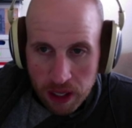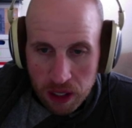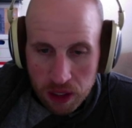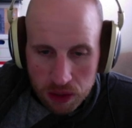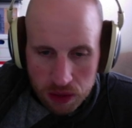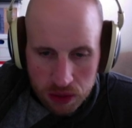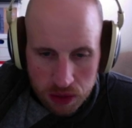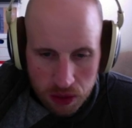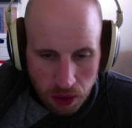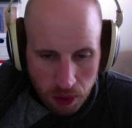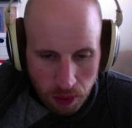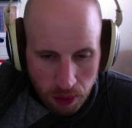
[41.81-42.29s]

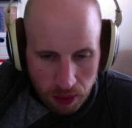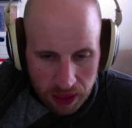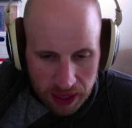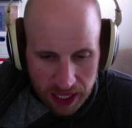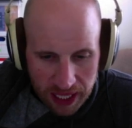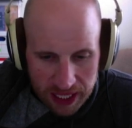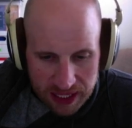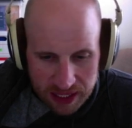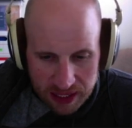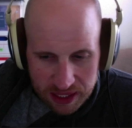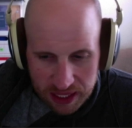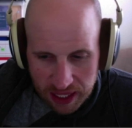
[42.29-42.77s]
So
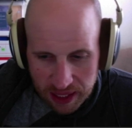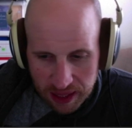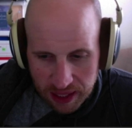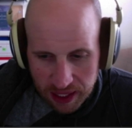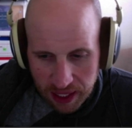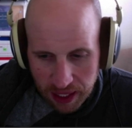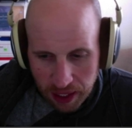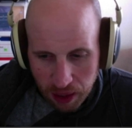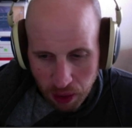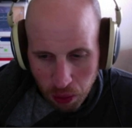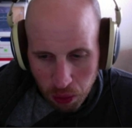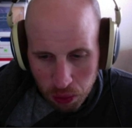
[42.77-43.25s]
let's say that
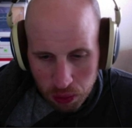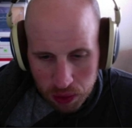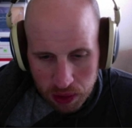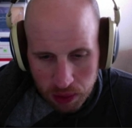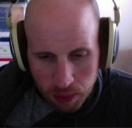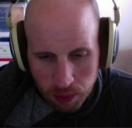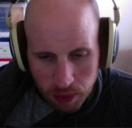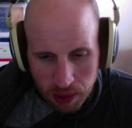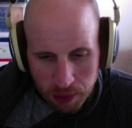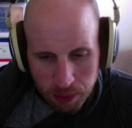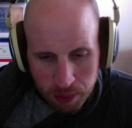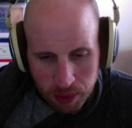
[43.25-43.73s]
I only
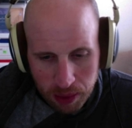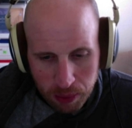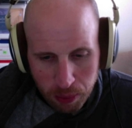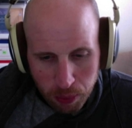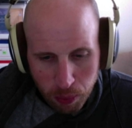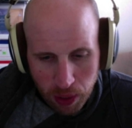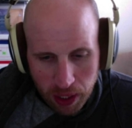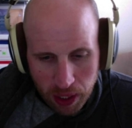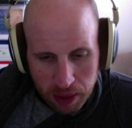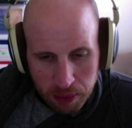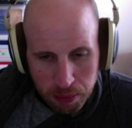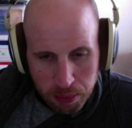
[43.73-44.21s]
want my
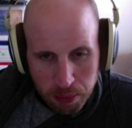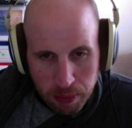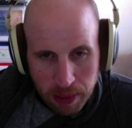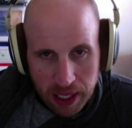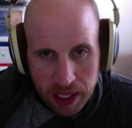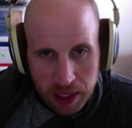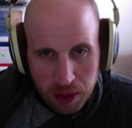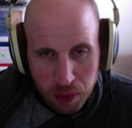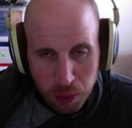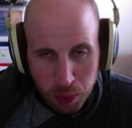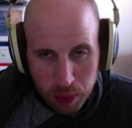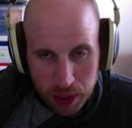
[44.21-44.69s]

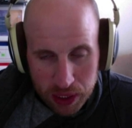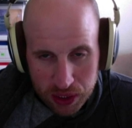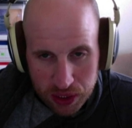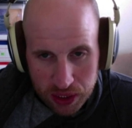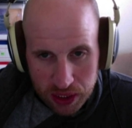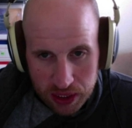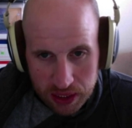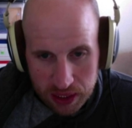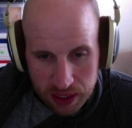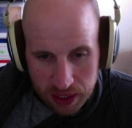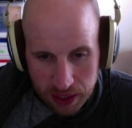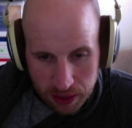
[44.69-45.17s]
meta
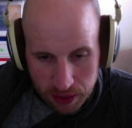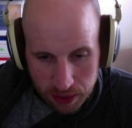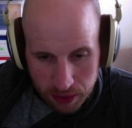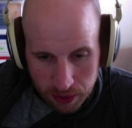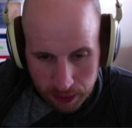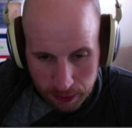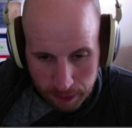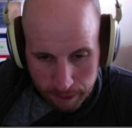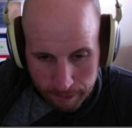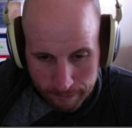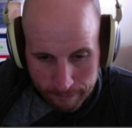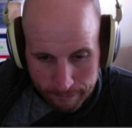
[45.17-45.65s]
widget here